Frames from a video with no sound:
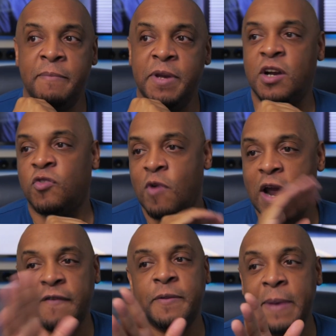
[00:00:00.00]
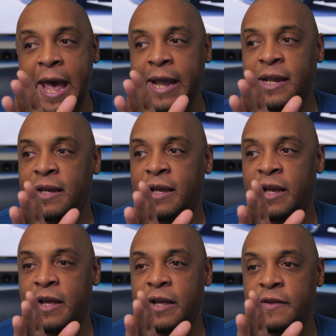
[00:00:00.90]
Because right off the bat,
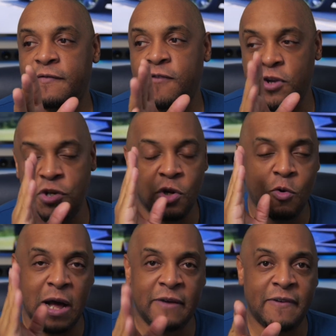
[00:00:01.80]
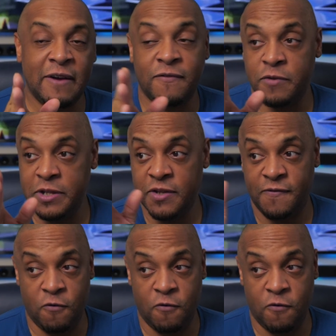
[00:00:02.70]
for you to qualify for this